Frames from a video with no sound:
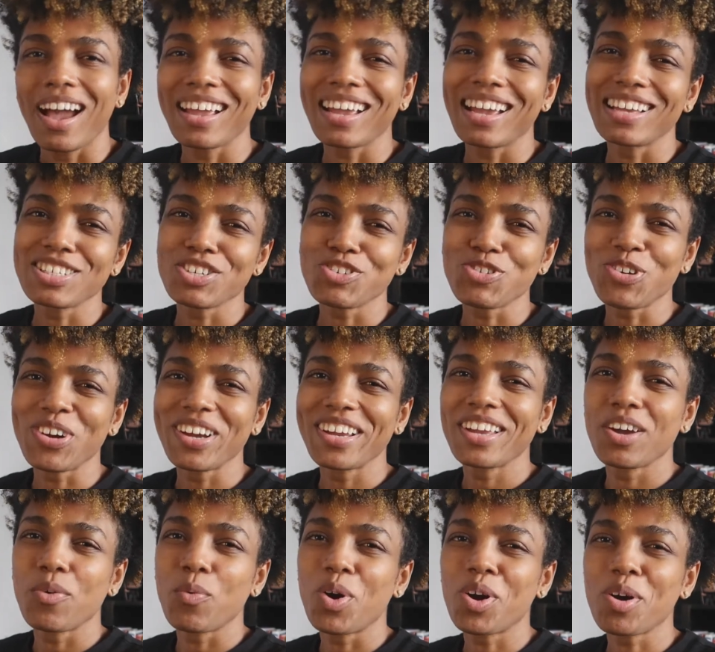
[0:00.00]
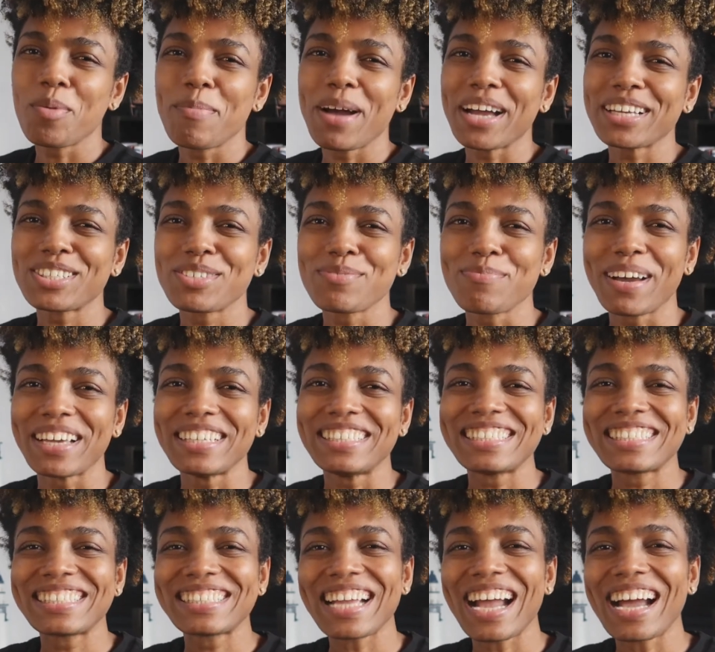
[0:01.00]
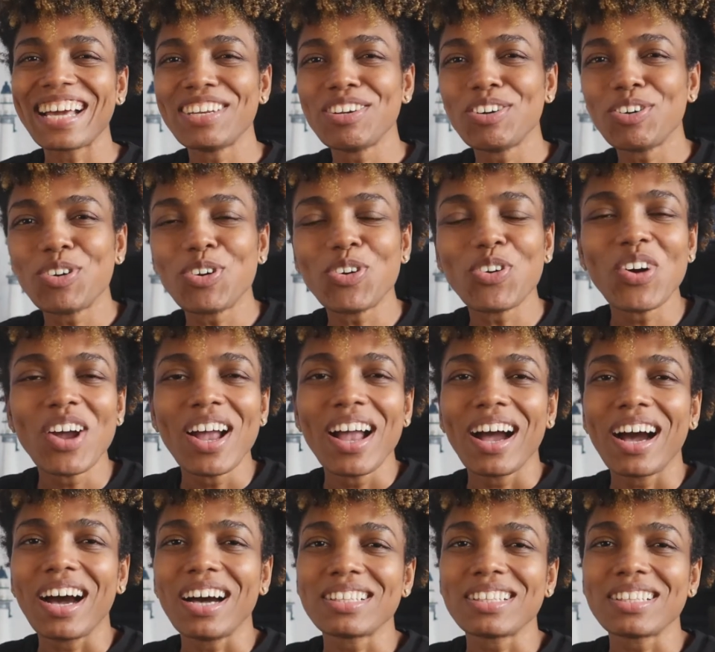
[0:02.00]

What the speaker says: Hi guys, Adora here and welcome back to my channel.